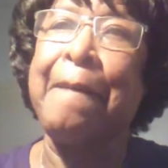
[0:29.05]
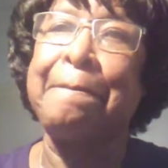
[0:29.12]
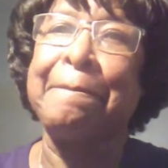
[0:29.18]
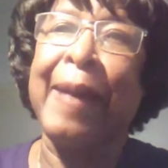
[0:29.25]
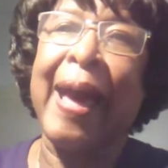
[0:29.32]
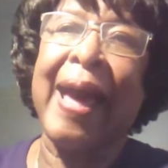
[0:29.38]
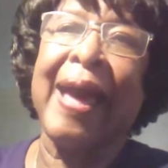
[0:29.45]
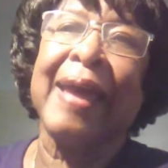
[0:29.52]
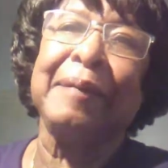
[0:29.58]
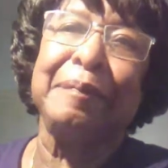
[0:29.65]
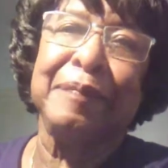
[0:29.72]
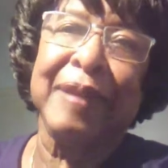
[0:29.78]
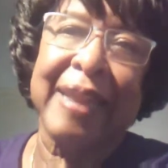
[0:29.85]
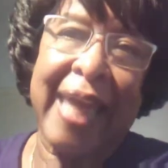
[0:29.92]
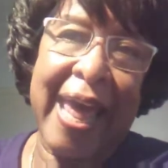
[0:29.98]
my
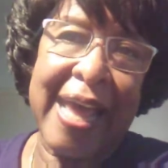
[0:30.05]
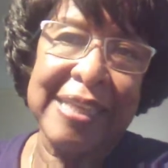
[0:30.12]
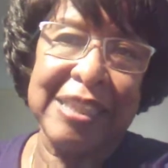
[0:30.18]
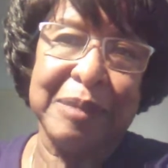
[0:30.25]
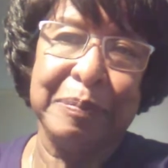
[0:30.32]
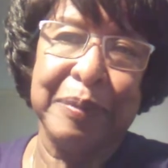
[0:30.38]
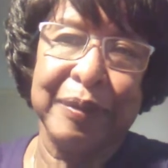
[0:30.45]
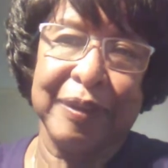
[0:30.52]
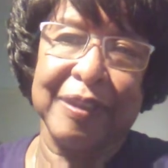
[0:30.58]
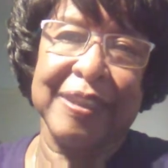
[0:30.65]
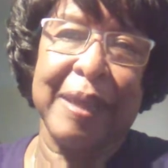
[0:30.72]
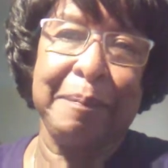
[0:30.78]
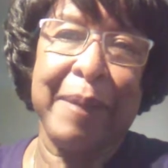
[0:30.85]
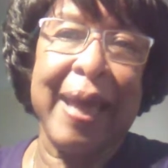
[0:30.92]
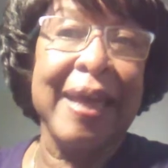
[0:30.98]
last book
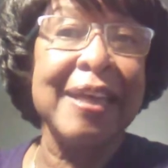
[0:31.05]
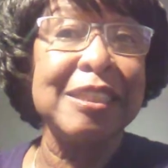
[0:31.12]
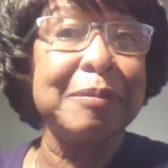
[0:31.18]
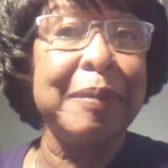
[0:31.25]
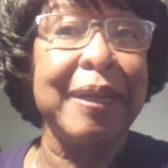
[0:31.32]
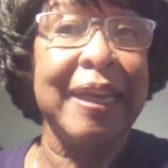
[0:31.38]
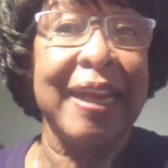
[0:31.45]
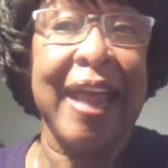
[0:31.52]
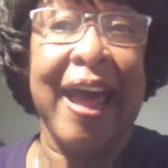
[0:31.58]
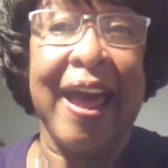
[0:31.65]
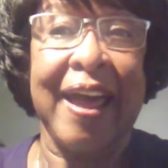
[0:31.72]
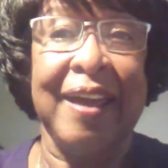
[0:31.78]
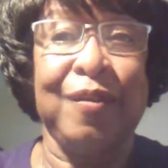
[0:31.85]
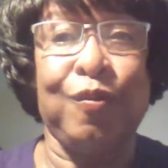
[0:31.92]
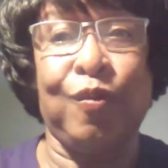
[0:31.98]
that my husband and
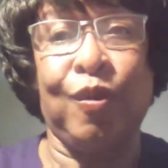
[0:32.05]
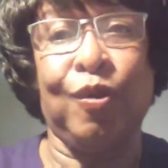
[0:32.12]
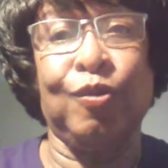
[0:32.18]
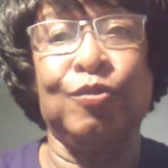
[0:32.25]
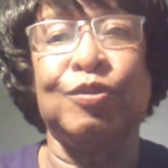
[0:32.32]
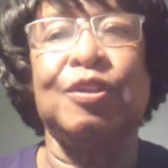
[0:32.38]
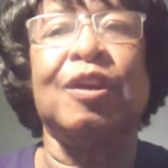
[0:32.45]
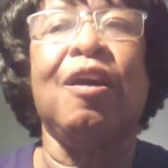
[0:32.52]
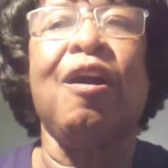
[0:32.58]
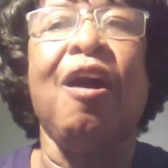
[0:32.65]
I wrote